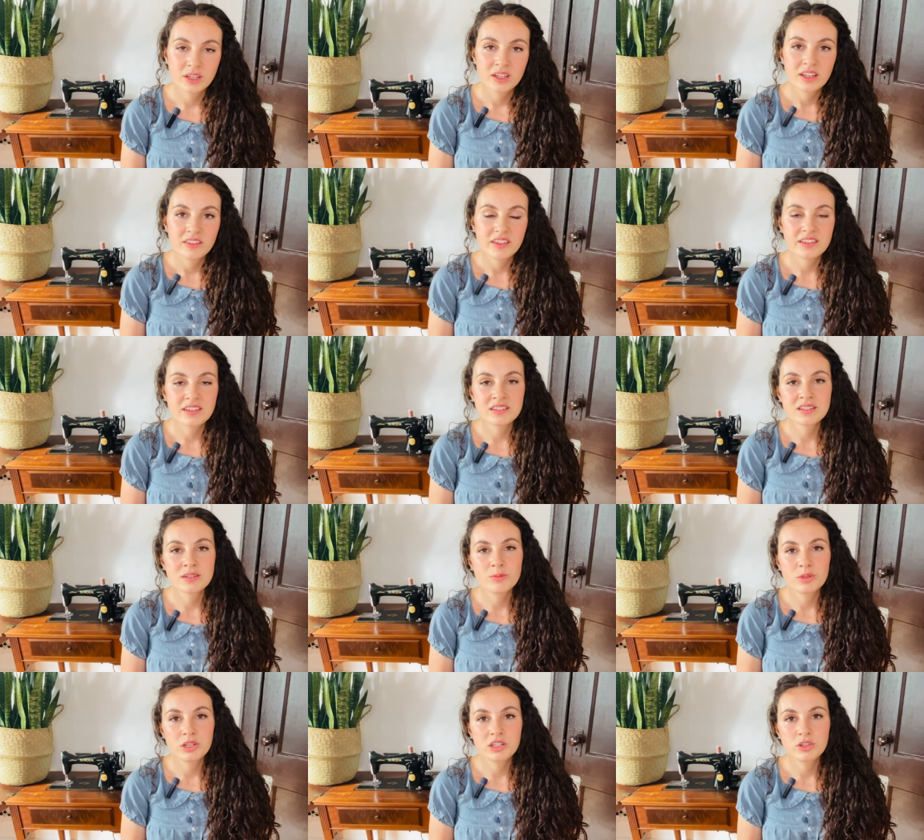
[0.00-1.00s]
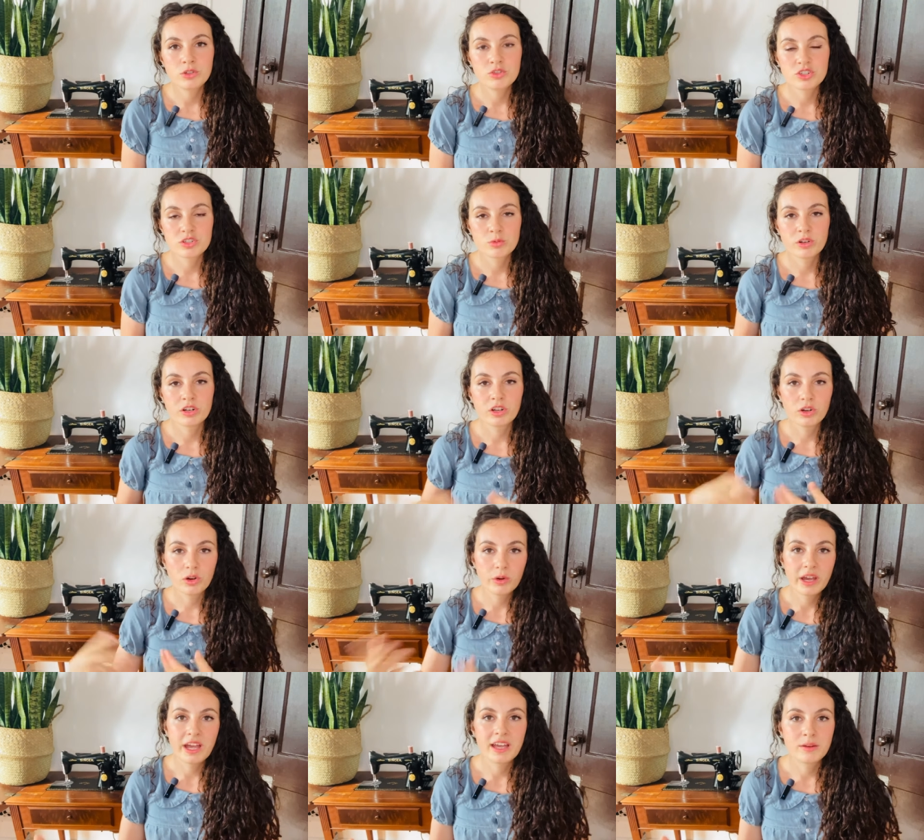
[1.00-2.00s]
that doesn't mean you just want to go
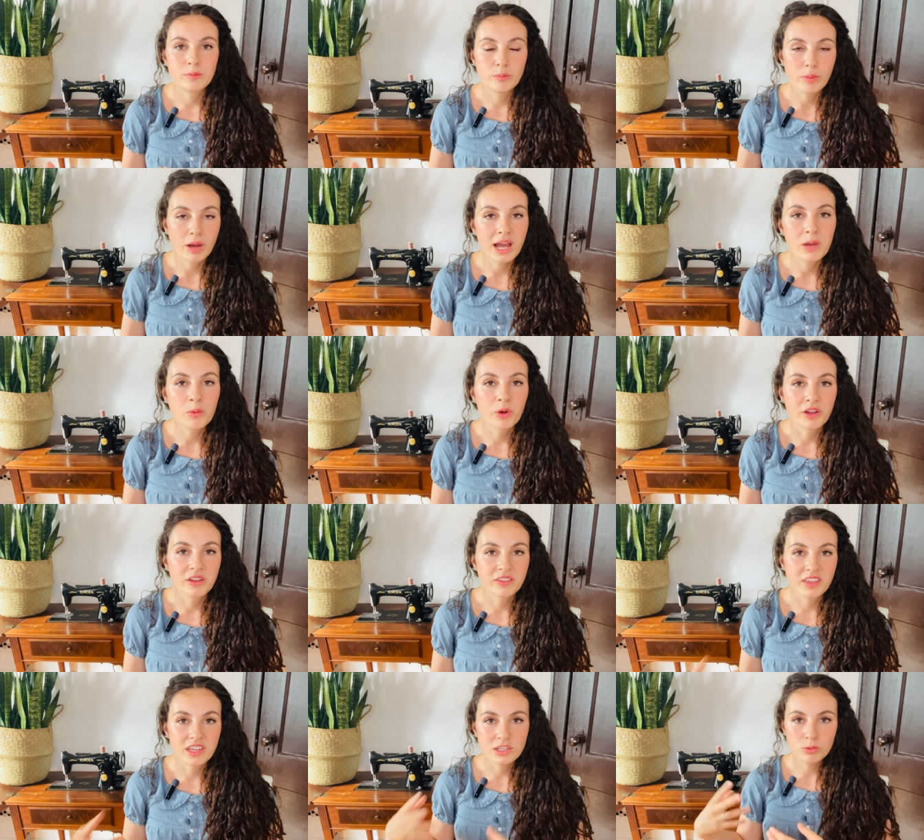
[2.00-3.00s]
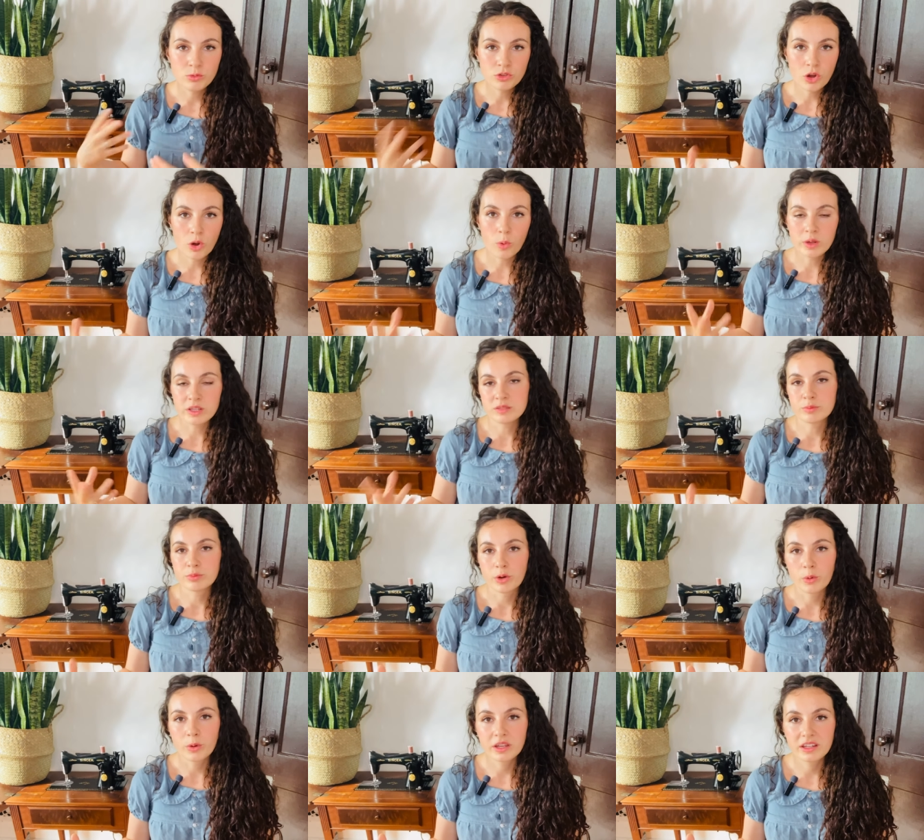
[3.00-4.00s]
ahead and buy one that you know is
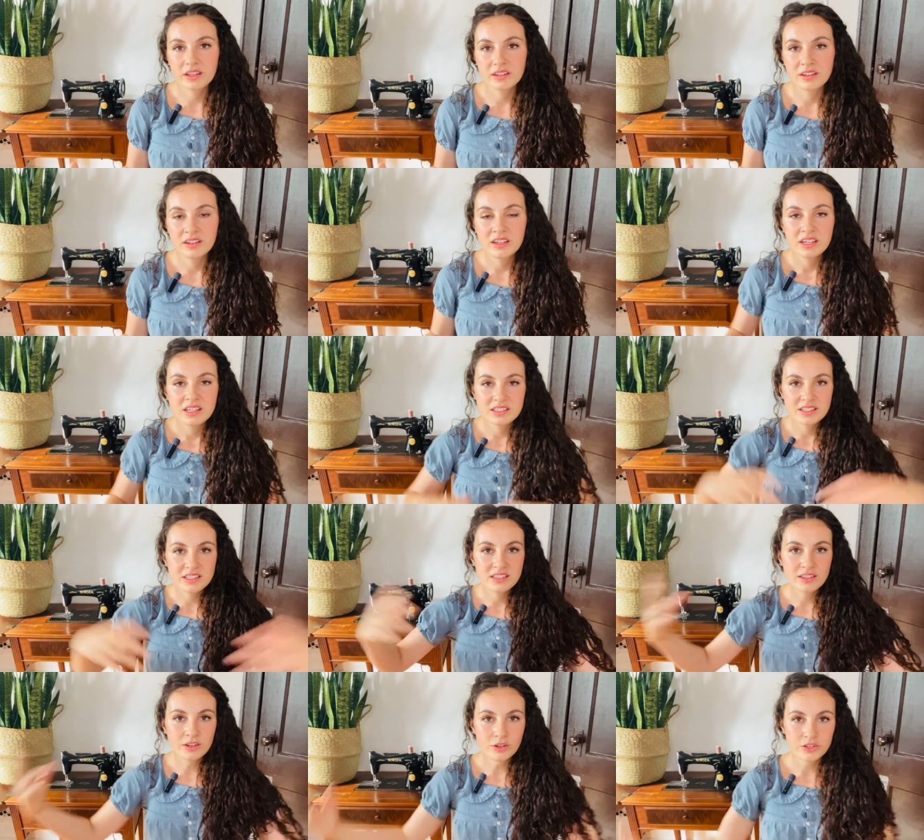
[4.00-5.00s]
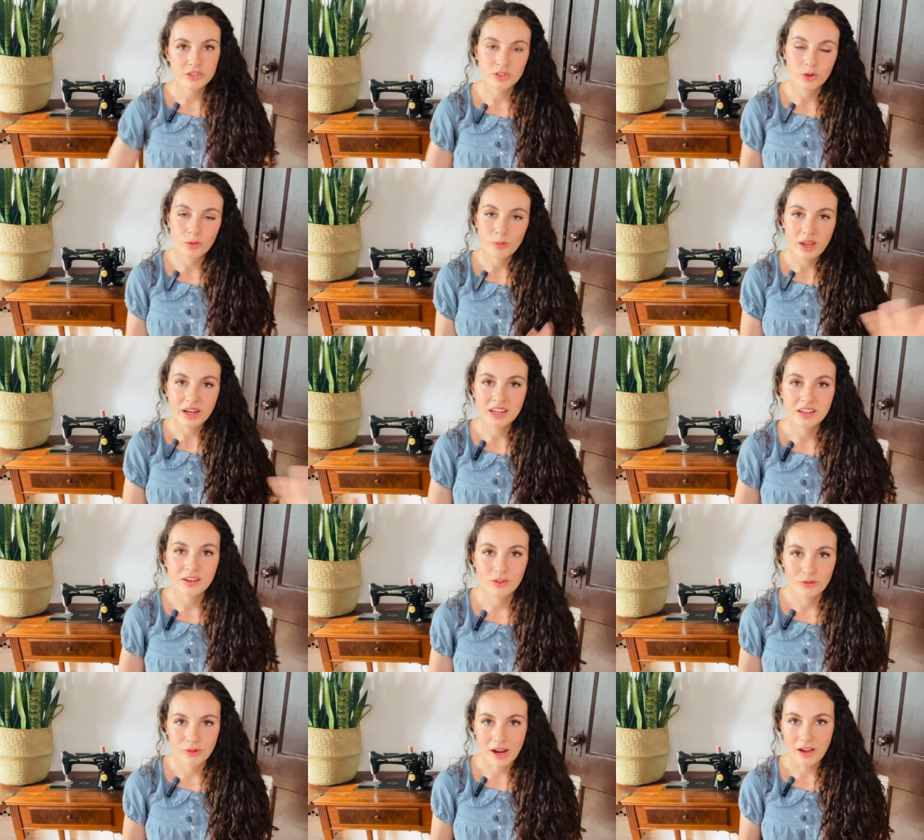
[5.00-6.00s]
broken. Since there are so many
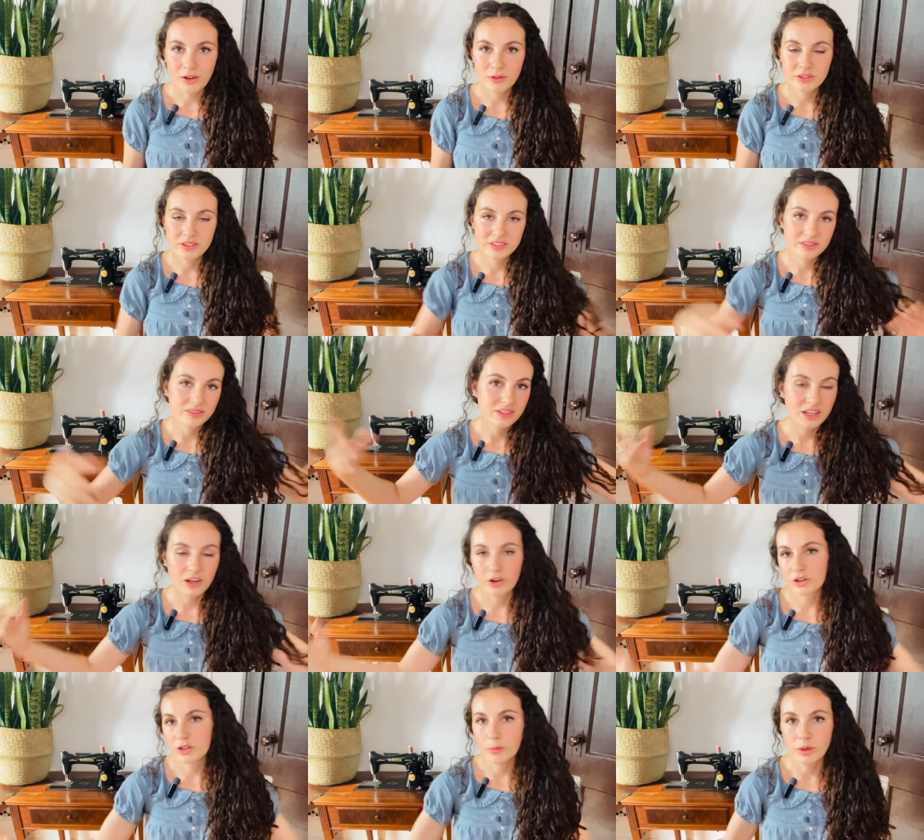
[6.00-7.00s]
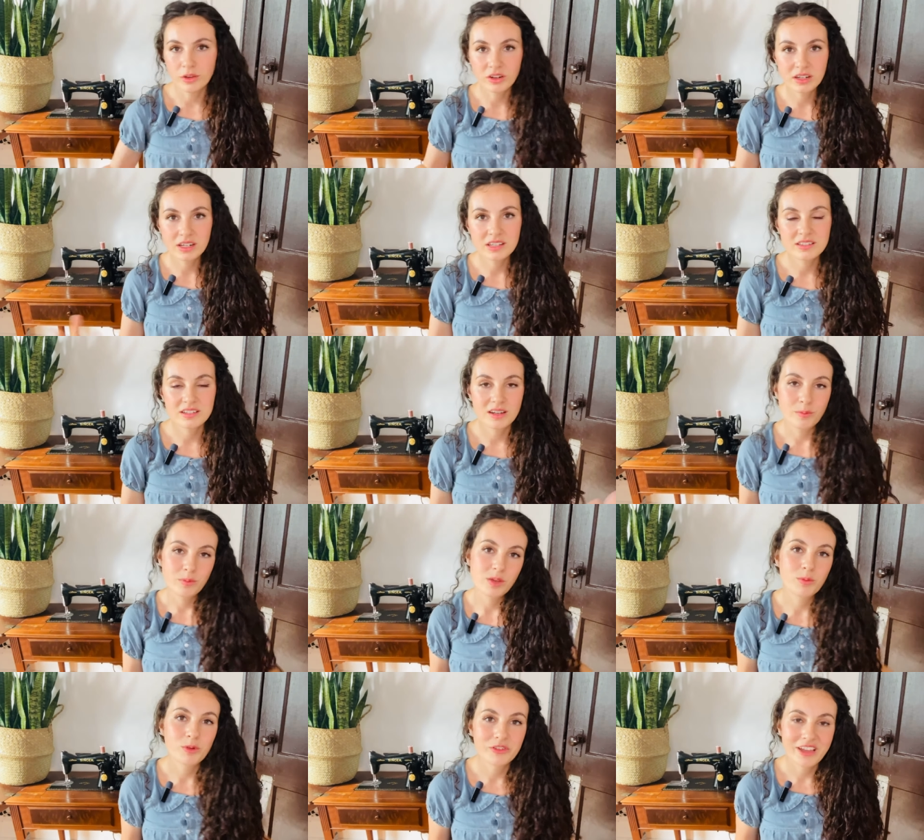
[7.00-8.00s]
around in our communities and in
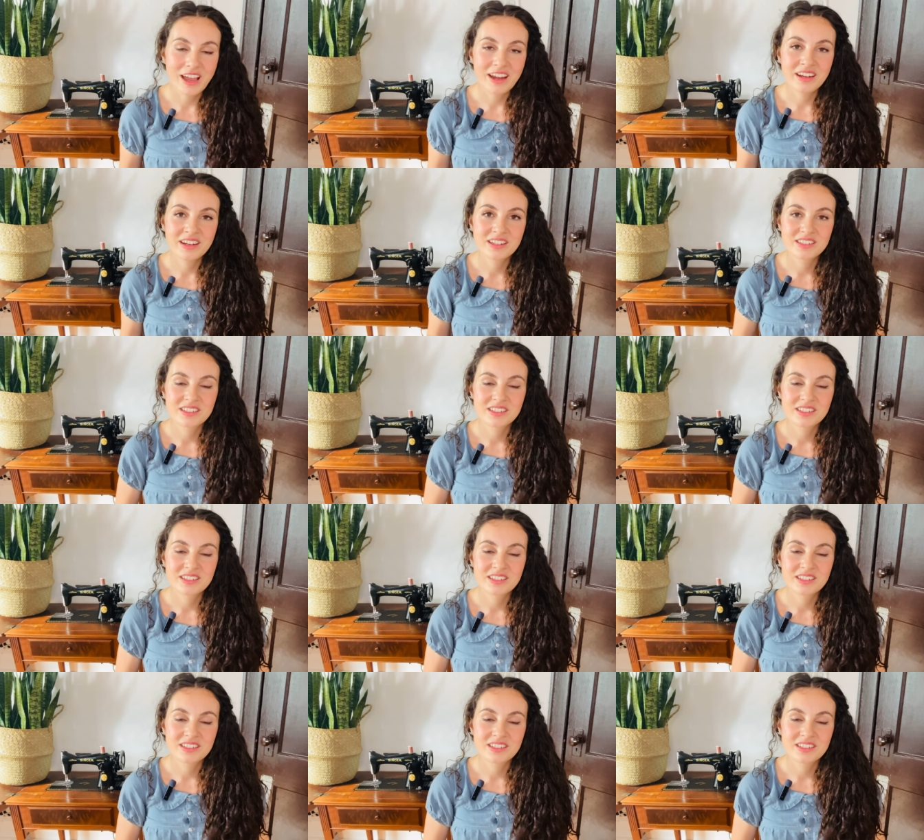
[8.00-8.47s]
people's attics,